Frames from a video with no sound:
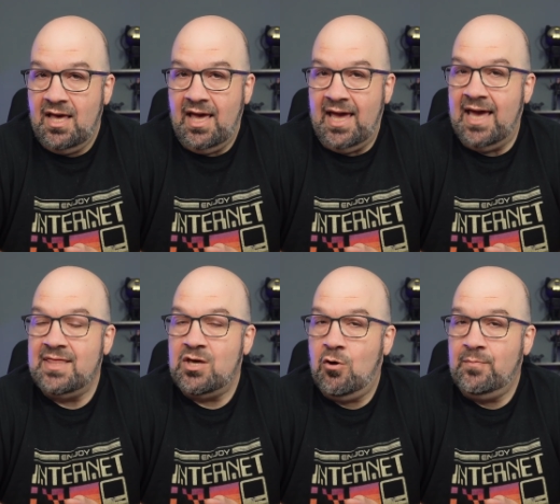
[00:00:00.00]

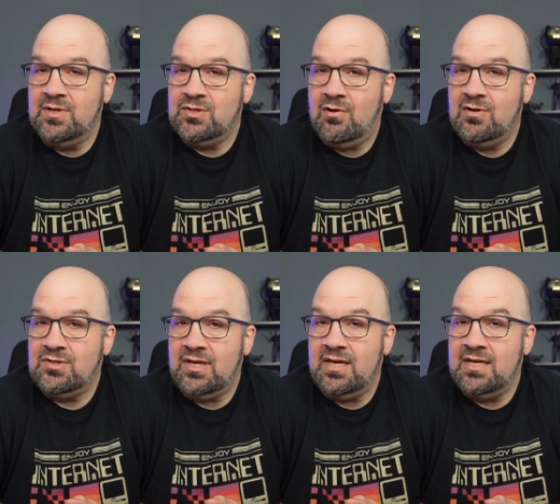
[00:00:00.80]
And the open
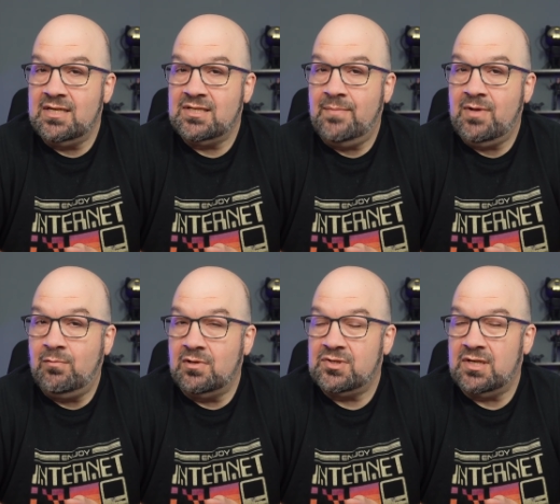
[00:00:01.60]
source is
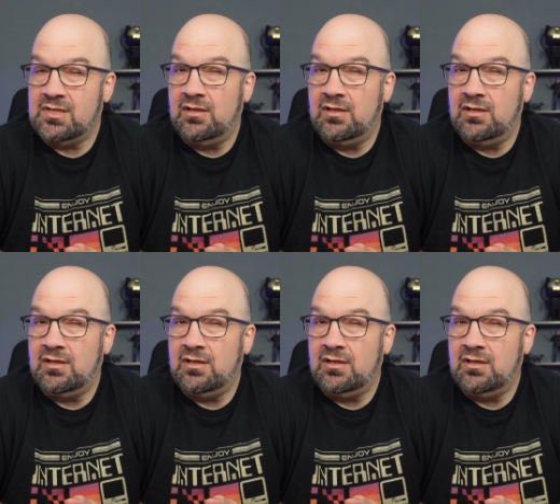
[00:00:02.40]
something we'll discuss